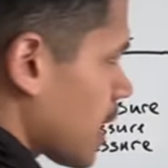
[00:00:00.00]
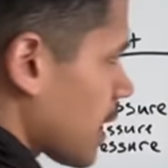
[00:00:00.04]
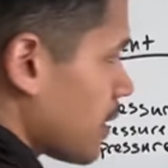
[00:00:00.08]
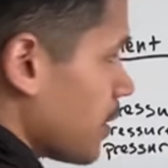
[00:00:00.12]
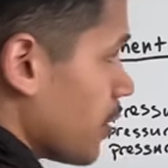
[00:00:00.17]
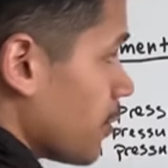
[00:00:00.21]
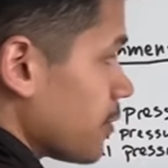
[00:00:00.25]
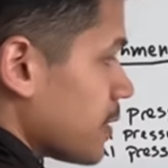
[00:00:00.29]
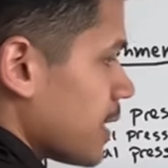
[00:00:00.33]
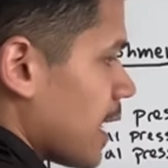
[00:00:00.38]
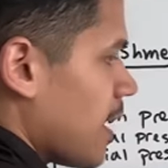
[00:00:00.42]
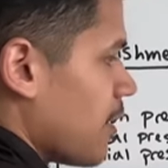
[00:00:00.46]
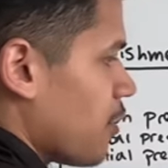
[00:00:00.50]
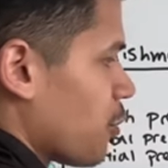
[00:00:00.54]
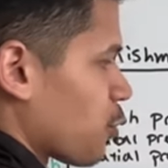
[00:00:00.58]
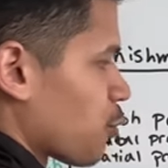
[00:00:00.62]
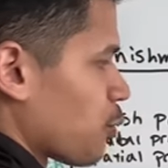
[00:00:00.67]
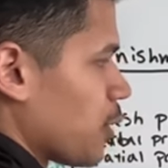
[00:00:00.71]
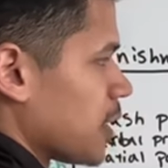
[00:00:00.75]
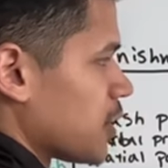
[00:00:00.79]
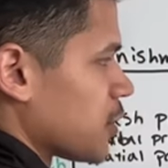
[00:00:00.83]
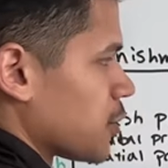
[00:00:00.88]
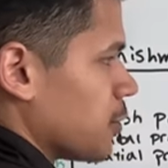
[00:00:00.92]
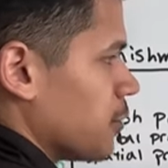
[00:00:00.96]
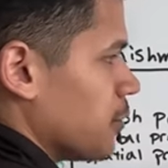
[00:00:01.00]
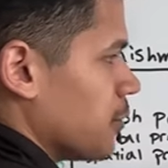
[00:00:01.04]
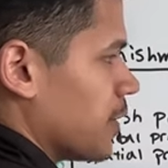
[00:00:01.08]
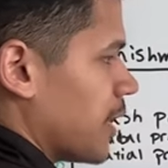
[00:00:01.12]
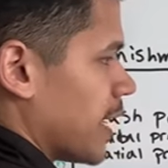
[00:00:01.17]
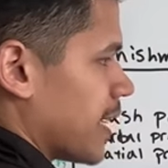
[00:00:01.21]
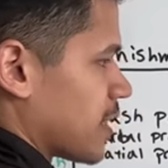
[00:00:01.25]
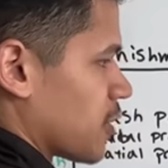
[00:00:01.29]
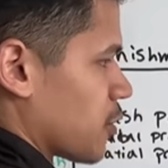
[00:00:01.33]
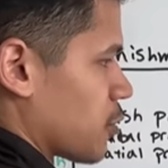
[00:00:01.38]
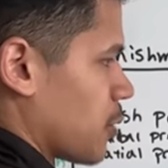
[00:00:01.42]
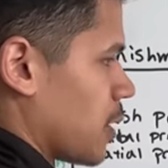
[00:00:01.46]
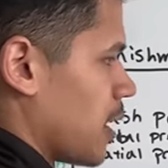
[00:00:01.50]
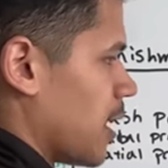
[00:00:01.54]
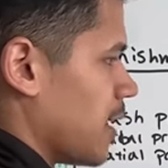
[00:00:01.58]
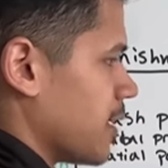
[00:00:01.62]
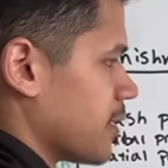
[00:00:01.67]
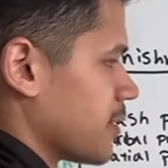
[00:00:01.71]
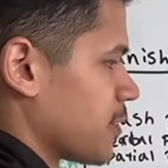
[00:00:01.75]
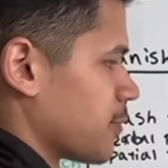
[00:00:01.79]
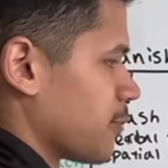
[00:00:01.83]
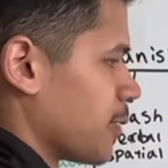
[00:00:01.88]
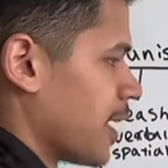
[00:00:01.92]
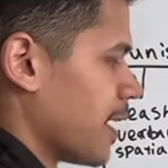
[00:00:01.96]
There's a threshold that's
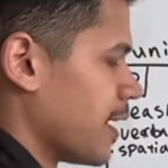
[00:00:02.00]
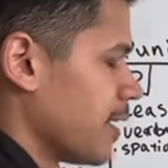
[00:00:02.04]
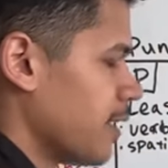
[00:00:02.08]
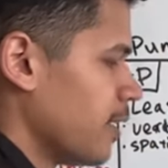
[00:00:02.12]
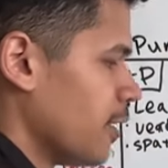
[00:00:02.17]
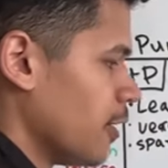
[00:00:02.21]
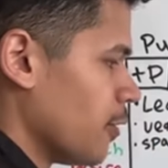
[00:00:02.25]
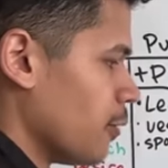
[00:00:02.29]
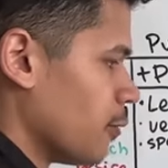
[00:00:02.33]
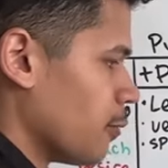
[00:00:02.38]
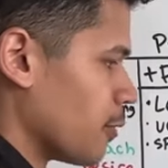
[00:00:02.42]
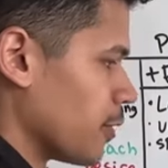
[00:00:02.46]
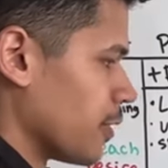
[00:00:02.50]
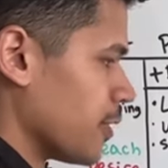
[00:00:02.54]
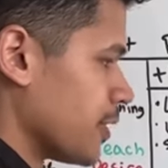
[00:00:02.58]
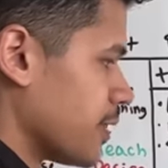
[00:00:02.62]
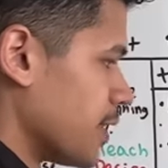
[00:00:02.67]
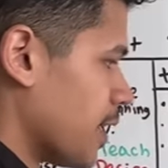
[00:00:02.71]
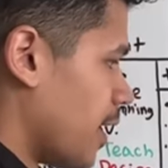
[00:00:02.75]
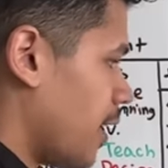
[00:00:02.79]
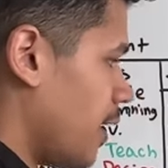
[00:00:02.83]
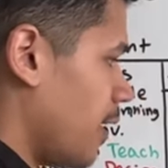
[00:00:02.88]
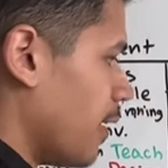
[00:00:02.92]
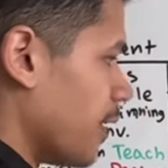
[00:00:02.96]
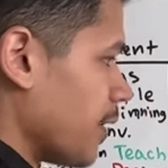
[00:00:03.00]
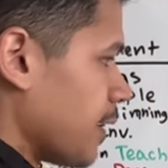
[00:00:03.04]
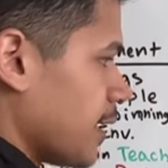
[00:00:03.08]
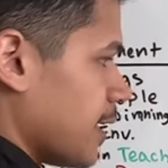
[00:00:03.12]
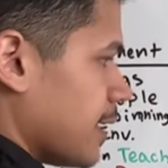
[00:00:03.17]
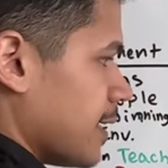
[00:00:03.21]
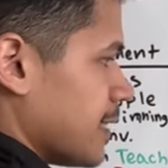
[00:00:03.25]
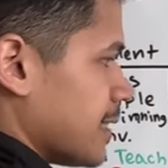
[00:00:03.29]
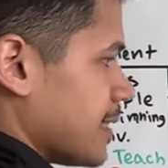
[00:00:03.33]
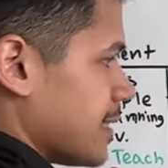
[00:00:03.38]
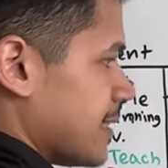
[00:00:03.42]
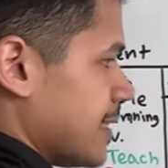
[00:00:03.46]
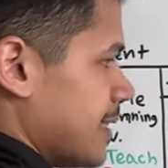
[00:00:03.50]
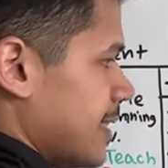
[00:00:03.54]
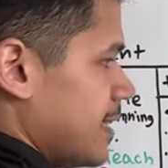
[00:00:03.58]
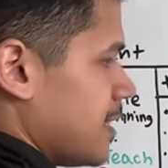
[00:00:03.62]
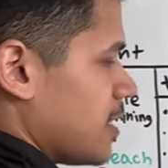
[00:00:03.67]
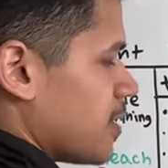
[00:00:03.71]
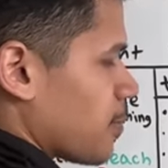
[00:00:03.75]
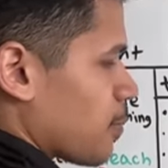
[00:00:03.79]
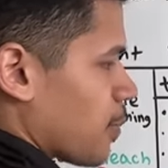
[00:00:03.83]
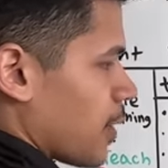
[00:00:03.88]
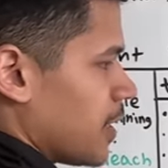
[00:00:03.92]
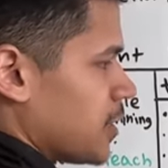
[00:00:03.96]
crossed, right? Where the dog sees
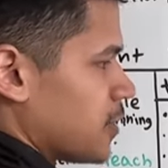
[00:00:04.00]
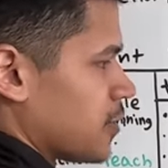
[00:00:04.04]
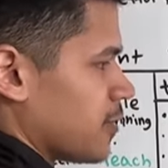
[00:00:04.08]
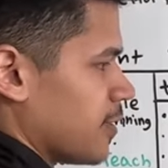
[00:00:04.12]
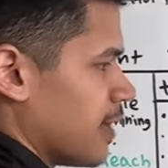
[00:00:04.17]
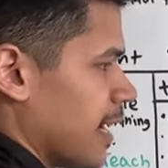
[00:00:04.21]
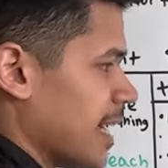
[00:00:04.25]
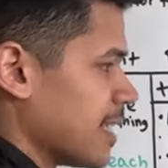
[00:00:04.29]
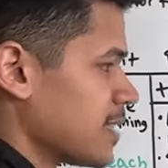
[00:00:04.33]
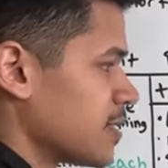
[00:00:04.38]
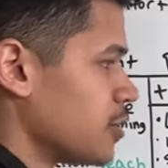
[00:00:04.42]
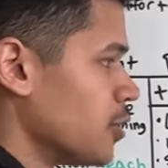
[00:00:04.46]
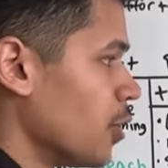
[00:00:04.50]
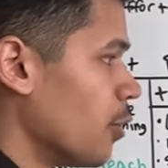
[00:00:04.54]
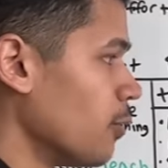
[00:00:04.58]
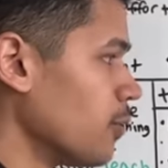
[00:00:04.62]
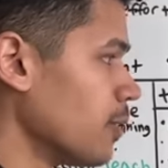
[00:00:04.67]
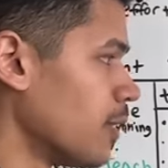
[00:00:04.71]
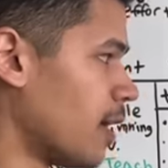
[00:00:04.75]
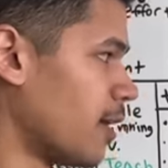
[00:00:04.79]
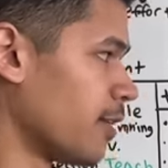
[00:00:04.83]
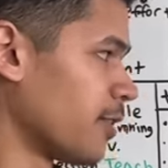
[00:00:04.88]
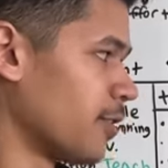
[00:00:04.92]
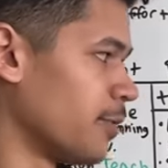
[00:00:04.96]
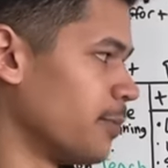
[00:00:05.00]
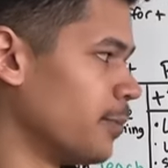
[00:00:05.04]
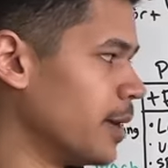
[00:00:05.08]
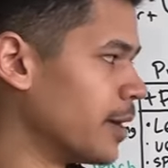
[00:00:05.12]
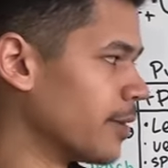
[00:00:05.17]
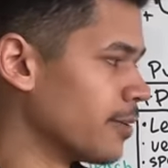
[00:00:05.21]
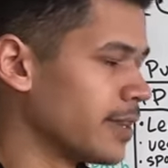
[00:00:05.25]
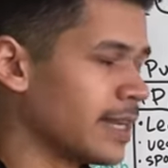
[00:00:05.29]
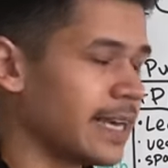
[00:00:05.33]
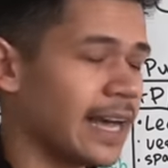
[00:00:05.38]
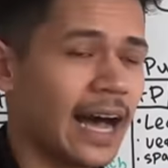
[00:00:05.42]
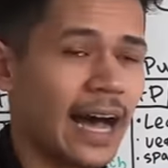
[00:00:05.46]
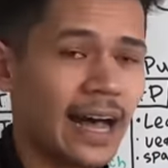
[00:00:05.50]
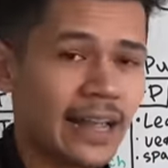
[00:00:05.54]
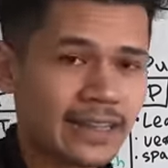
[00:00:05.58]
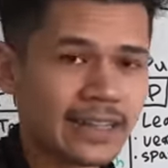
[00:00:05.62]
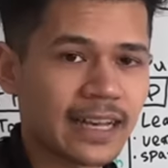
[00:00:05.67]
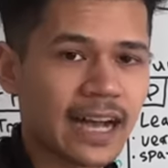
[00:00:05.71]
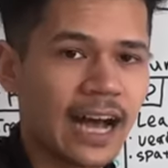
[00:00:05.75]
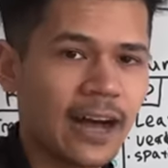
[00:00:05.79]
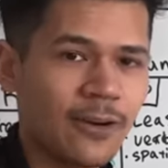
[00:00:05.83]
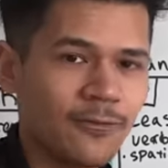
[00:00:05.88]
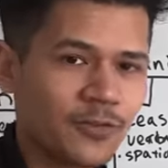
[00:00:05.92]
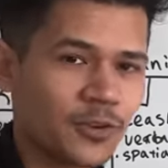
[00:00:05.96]
the pressure as no longer merely
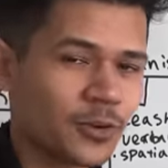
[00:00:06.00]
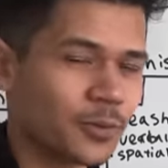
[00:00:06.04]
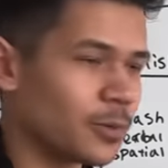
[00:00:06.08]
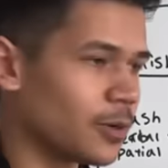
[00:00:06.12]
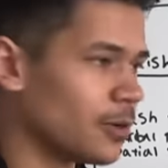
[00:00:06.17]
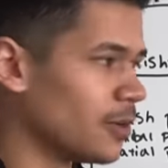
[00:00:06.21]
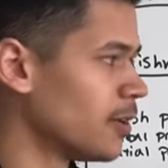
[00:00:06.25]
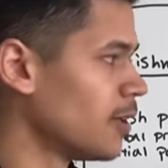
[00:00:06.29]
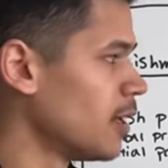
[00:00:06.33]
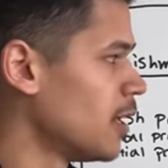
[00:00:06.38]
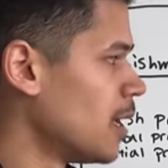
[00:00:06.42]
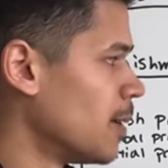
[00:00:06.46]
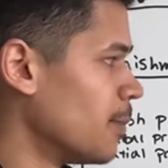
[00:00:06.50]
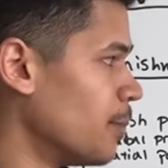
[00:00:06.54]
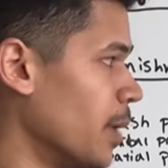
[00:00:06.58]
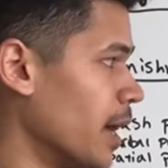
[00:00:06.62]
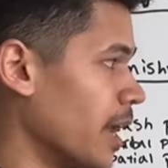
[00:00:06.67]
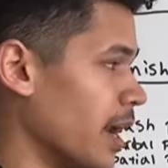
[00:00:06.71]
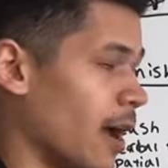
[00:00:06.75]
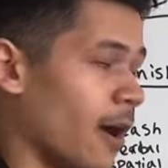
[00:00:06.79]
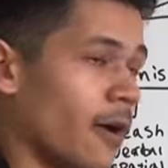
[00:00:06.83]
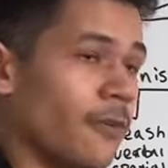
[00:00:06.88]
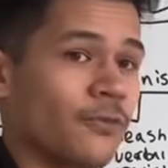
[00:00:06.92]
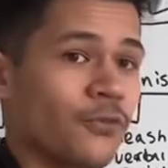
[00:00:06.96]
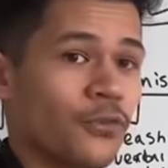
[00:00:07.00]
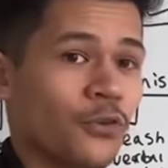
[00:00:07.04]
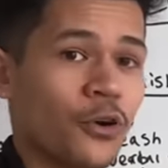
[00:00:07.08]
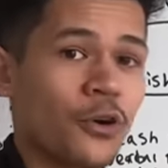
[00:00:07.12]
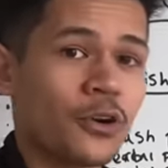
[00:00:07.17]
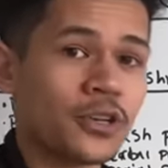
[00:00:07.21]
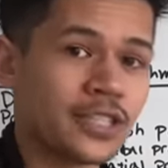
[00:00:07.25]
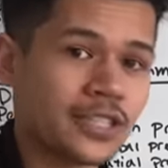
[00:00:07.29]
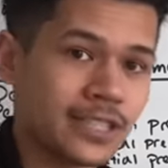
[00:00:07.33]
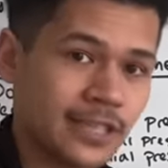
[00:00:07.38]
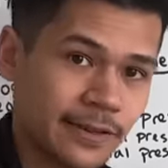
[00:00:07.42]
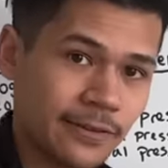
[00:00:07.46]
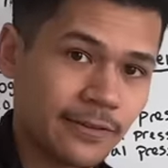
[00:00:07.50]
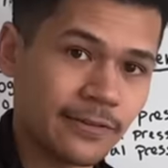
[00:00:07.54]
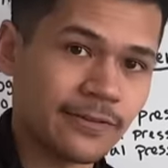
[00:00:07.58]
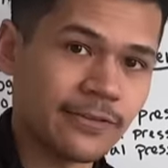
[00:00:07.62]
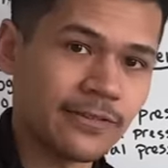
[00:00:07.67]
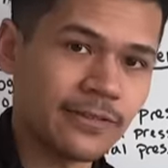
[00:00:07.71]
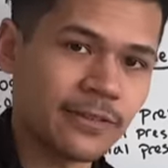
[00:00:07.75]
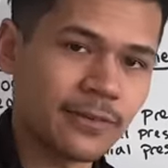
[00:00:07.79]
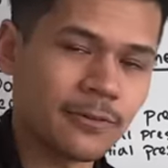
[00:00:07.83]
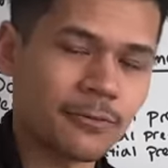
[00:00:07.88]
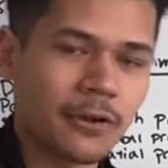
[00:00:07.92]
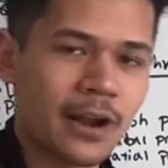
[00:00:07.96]
uncomfortable, but aversive,
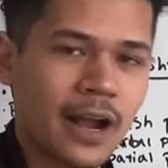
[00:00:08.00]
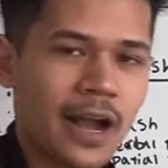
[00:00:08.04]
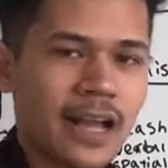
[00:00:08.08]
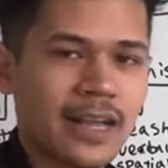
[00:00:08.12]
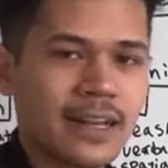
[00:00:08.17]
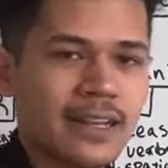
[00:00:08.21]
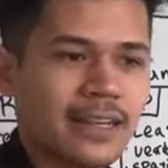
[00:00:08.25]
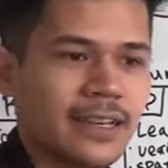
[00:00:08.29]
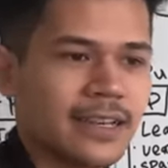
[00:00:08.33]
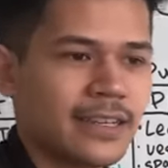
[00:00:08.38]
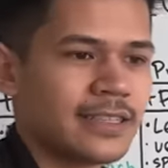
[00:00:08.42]
right?